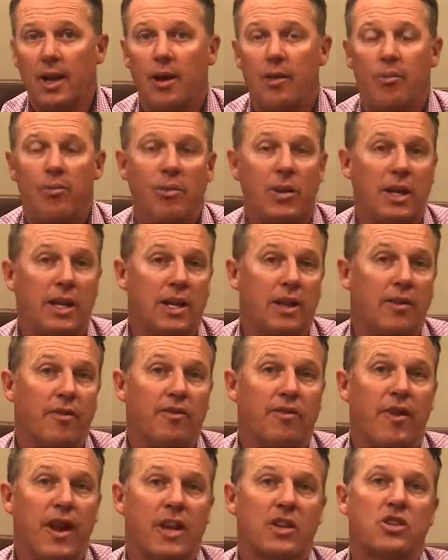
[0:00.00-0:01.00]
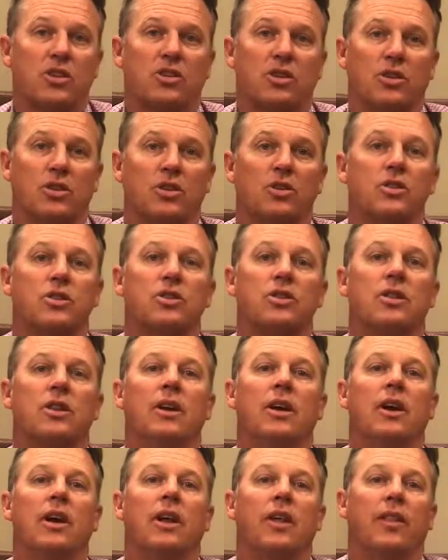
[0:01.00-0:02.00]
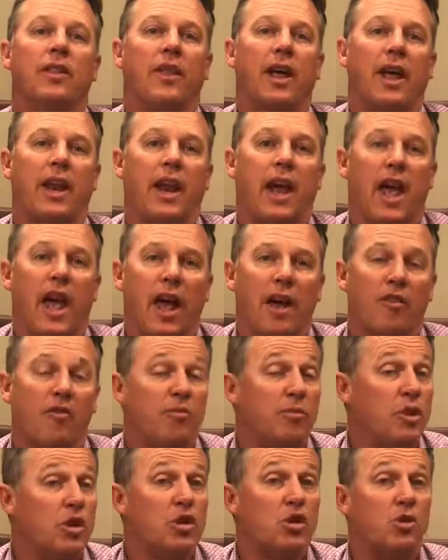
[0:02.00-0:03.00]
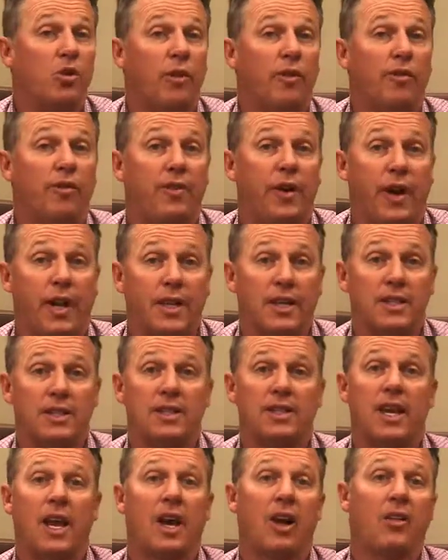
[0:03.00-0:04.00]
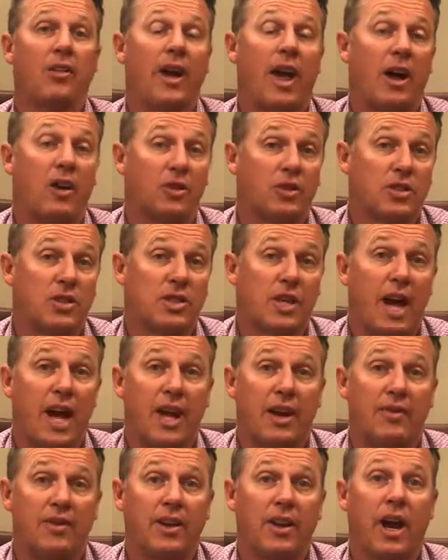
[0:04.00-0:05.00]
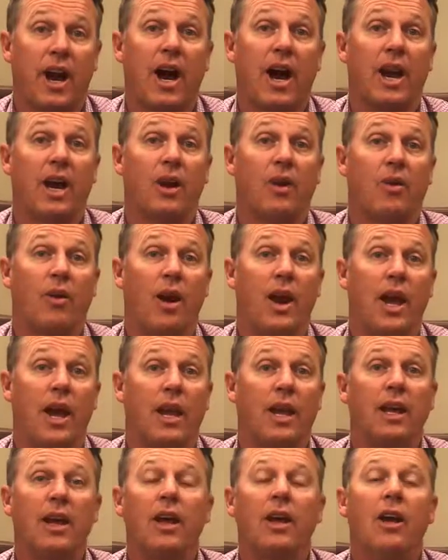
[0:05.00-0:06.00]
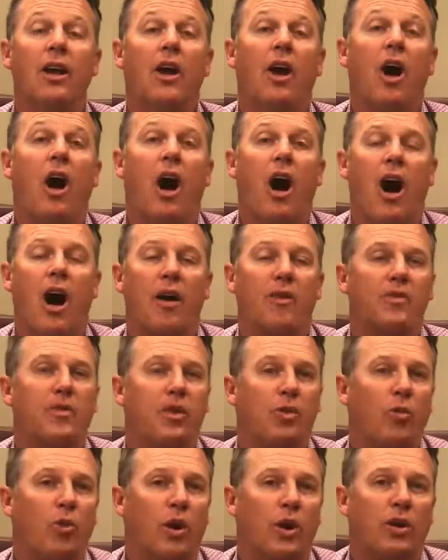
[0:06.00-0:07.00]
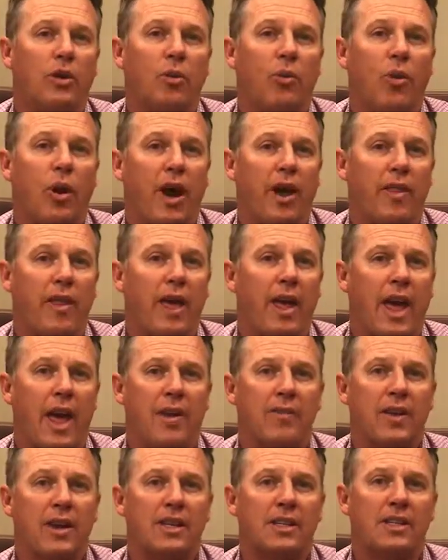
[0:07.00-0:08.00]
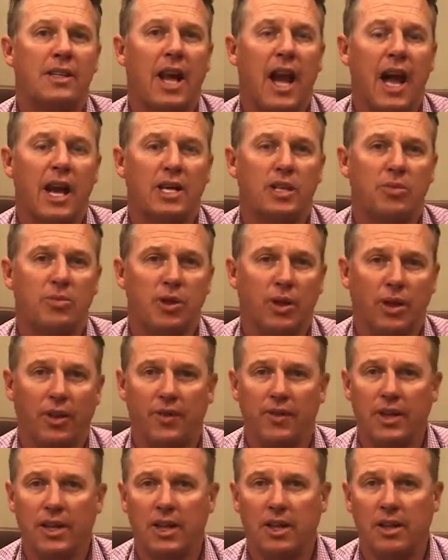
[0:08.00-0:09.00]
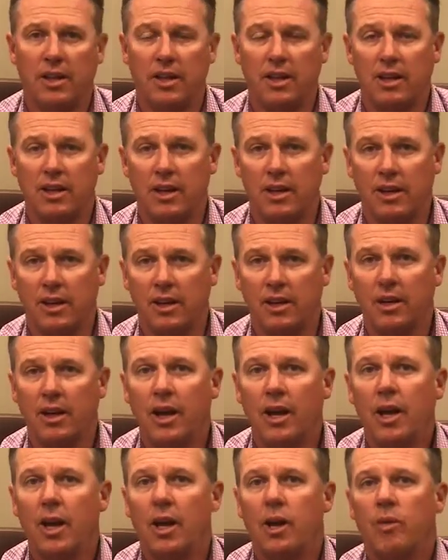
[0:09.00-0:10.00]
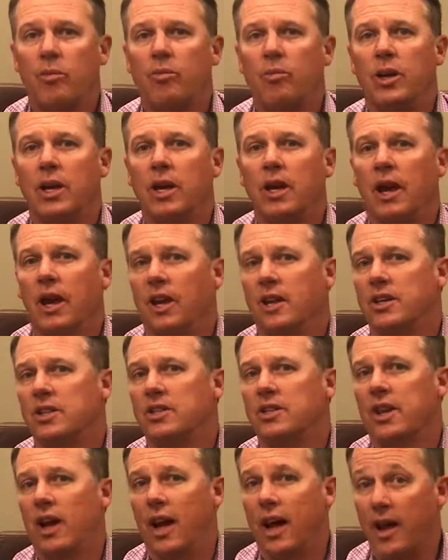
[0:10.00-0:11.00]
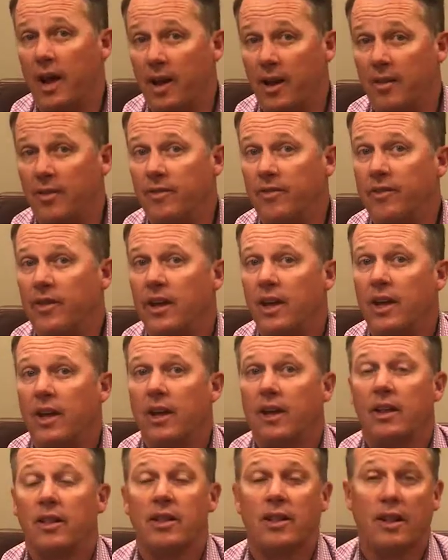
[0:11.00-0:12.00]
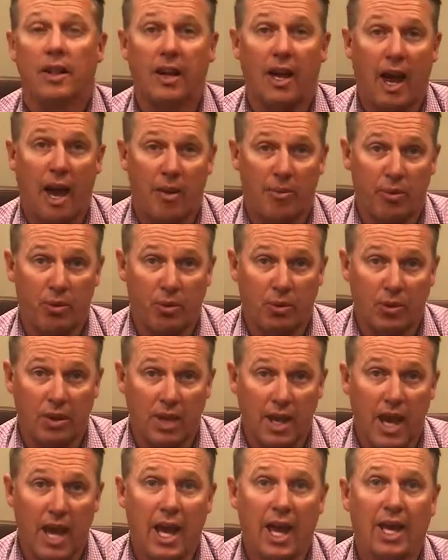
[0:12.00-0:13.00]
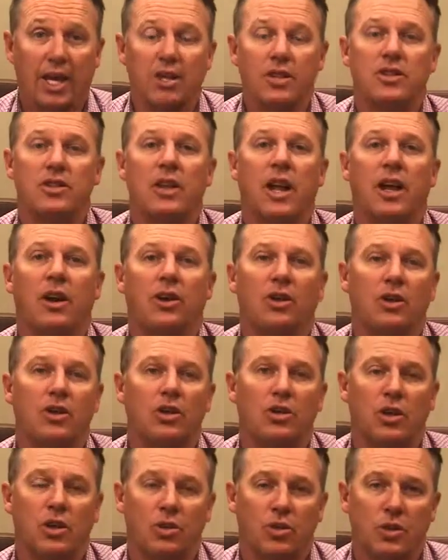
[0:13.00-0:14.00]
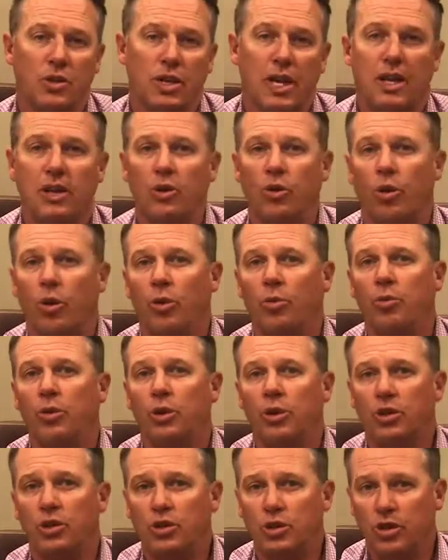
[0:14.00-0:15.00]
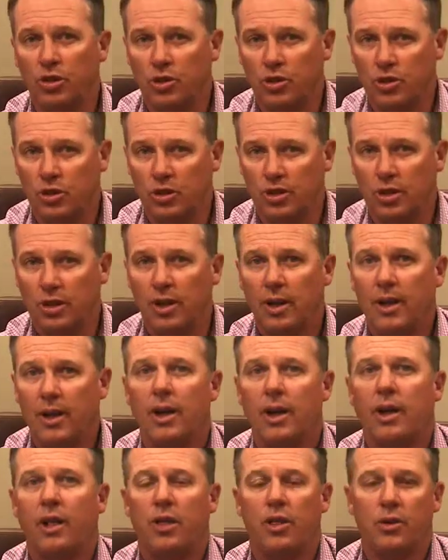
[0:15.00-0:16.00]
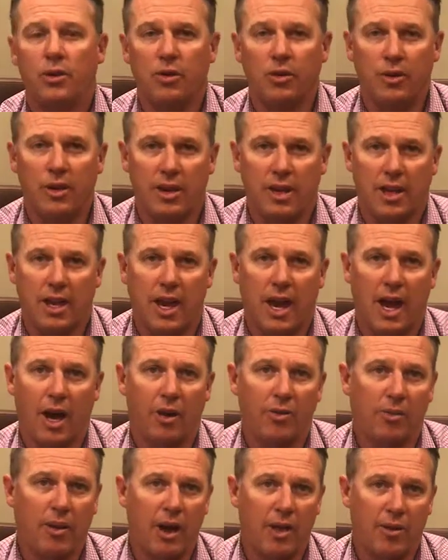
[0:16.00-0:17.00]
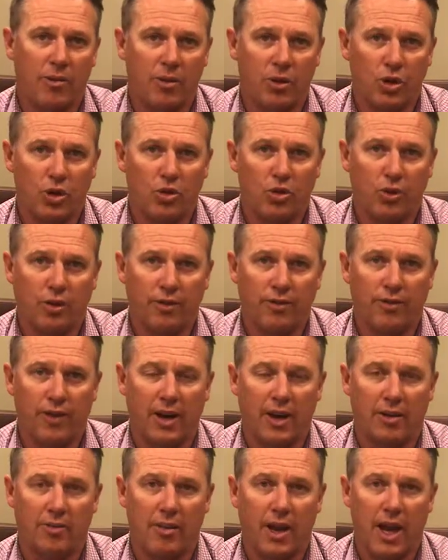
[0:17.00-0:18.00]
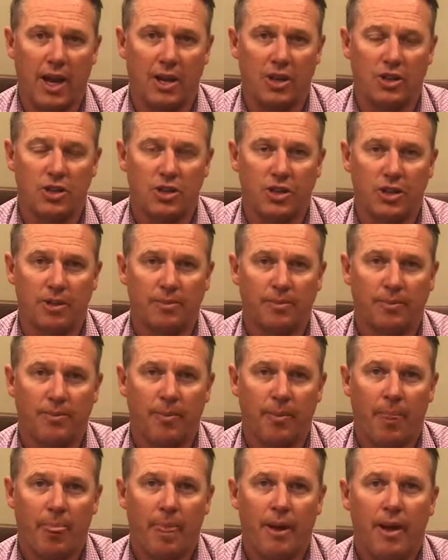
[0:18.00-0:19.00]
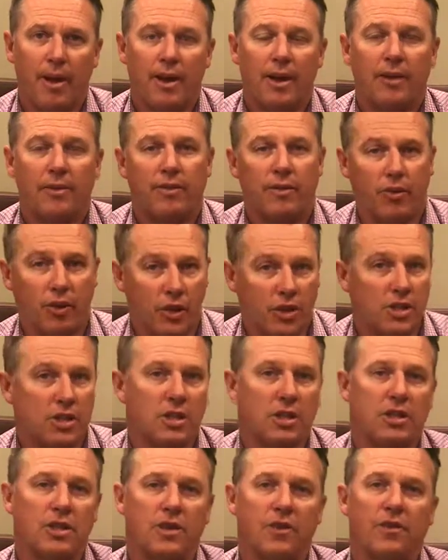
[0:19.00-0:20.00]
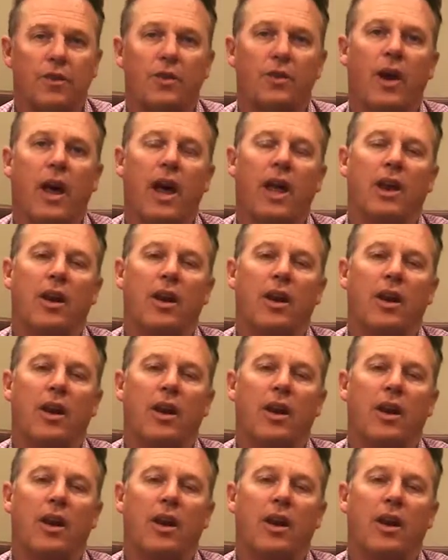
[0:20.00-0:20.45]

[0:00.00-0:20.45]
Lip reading: Many investors that have mutual funds held outside of an IRA often wonder why they have a tax bill at the end of the year, because of the capital gains that are associated or produced through the account by the mutual fund manager. For instance, if you had